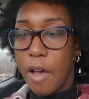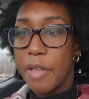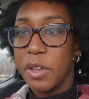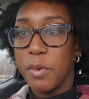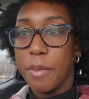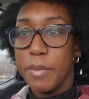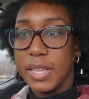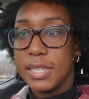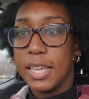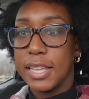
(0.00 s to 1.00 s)
father went
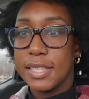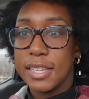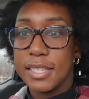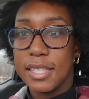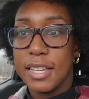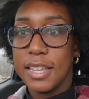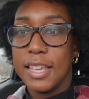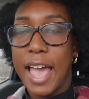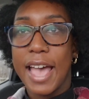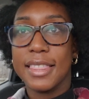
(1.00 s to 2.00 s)
missing. And since then,
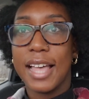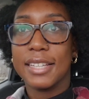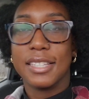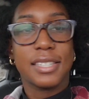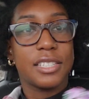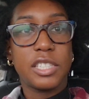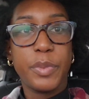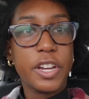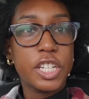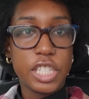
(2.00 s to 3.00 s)
he had like this
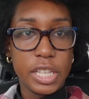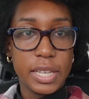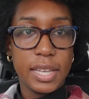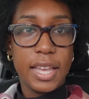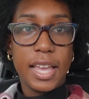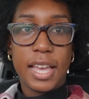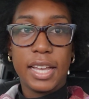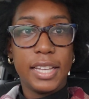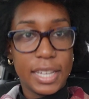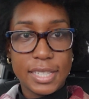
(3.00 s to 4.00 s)
conspiracy
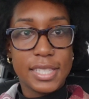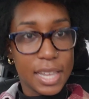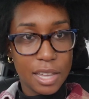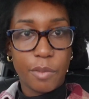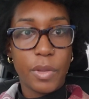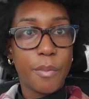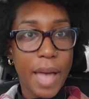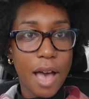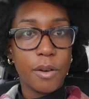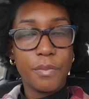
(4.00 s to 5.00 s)
against him
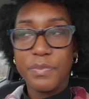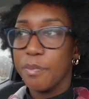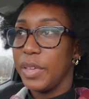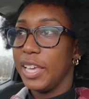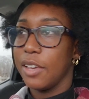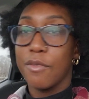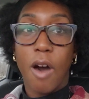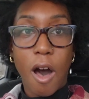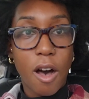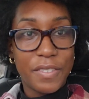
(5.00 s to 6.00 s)
about being
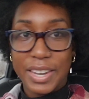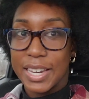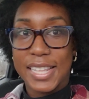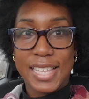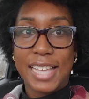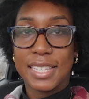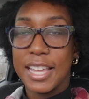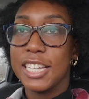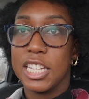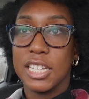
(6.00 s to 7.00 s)
involved in an
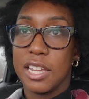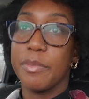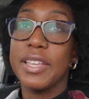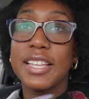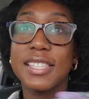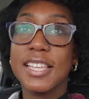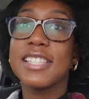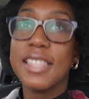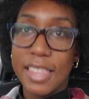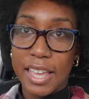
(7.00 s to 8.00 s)
assassination attempt. And then
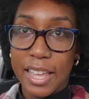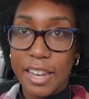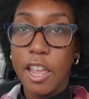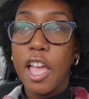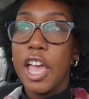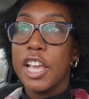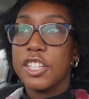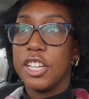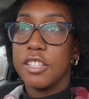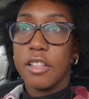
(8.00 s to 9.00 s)
since then,
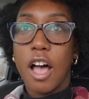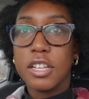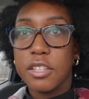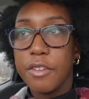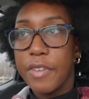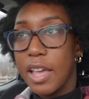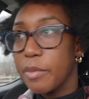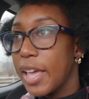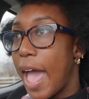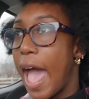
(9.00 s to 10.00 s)
she's lost her
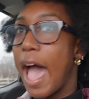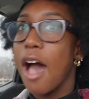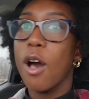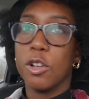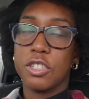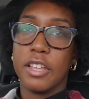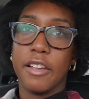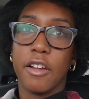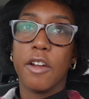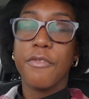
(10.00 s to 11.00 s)
family house.
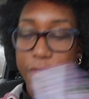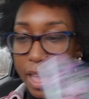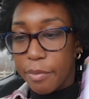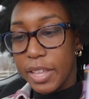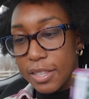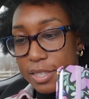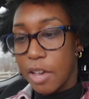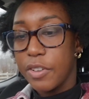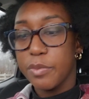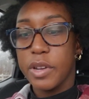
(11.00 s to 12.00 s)
Her family
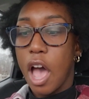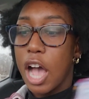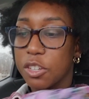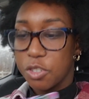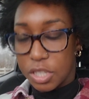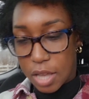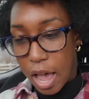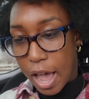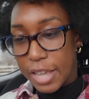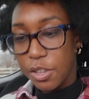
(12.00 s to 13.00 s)
itself has been
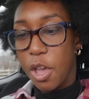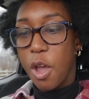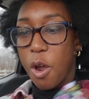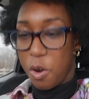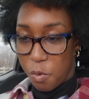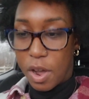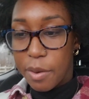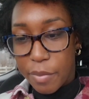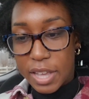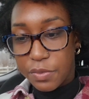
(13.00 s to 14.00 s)
ostracized. Her
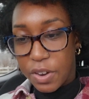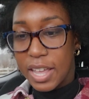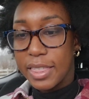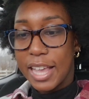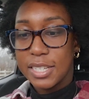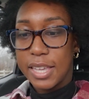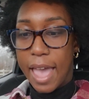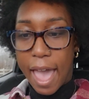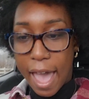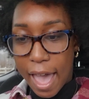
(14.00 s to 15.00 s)
one best friend that she
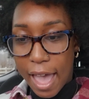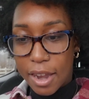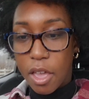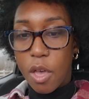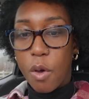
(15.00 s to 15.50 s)
had